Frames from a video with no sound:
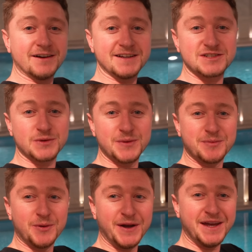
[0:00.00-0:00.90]
nice swimming
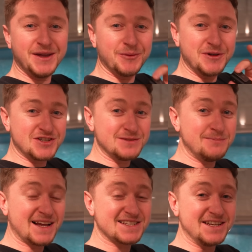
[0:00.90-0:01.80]
pool here, which is
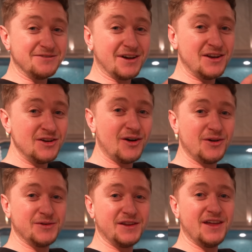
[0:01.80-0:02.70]
massive. And
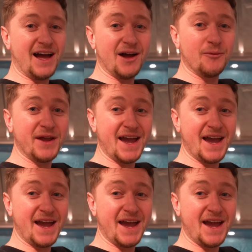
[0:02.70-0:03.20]
not only that, we